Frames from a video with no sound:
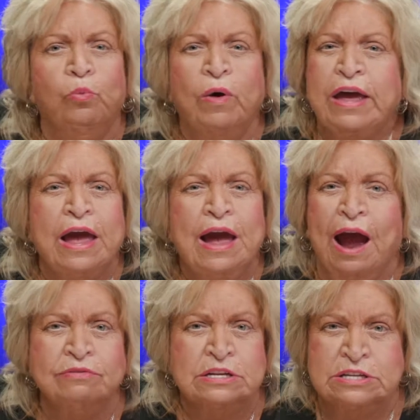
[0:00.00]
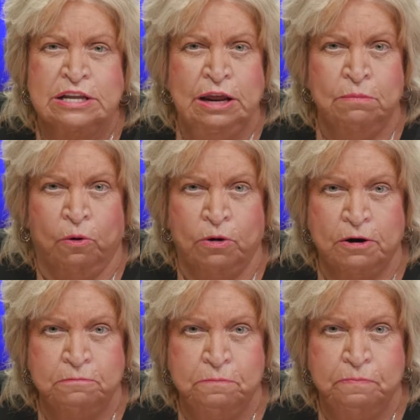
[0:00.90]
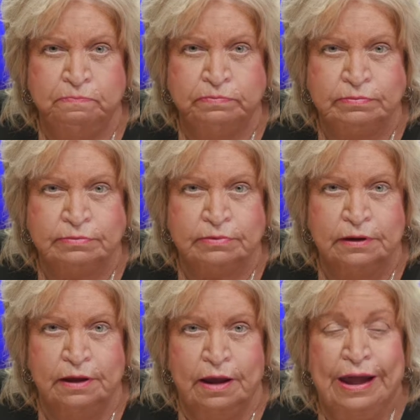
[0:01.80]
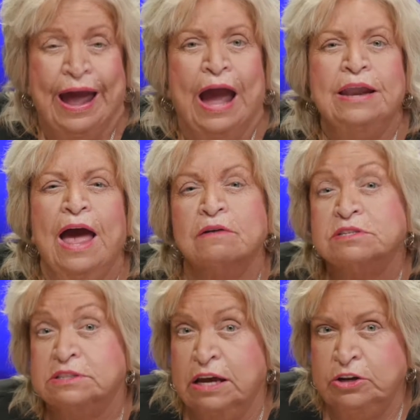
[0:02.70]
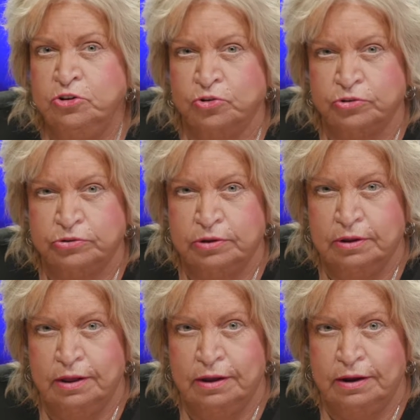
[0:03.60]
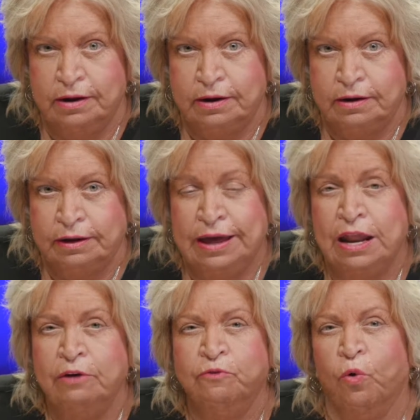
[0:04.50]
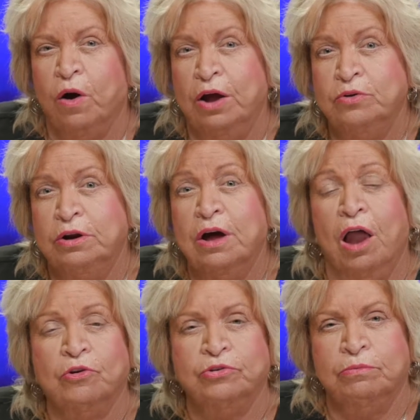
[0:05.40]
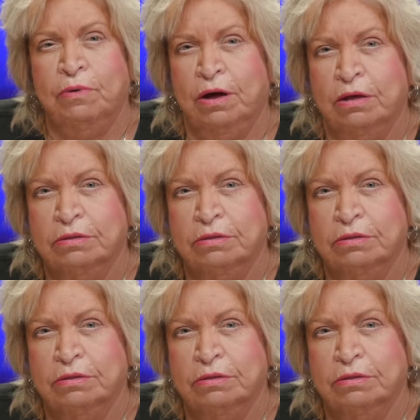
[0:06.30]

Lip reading: We can't have this anymore and have seniors getting $400 a month.